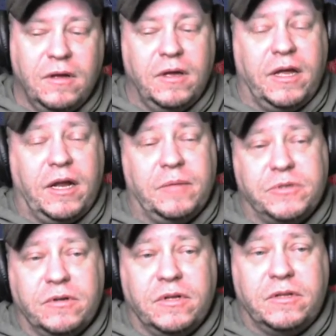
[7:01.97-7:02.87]
And I'm
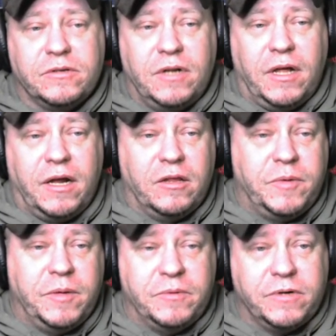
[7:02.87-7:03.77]
sure that there's a lot of other
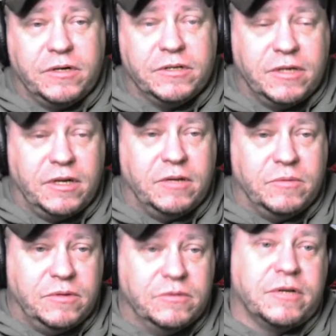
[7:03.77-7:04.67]
people here in the city that
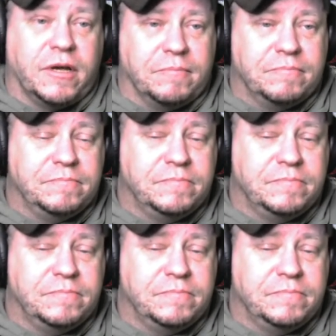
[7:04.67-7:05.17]
would do the same.